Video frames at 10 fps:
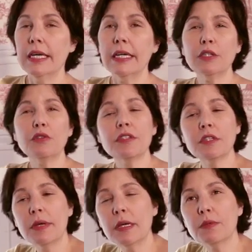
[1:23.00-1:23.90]

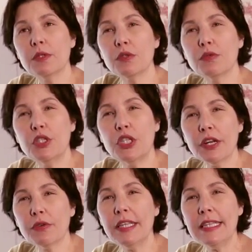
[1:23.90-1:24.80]
Helichrysum helps to
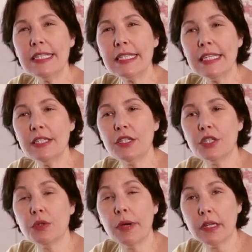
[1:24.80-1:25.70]
regenerate the skin
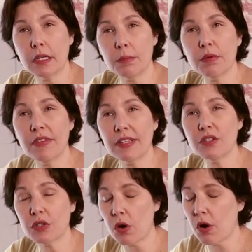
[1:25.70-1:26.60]
tissue and can prevent
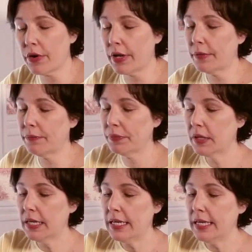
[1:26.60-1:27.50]
scarring.
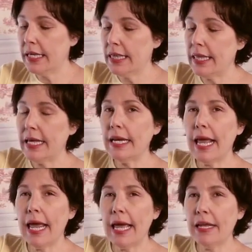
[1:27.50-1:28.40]
Then
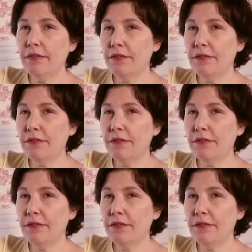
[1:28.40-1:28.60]
add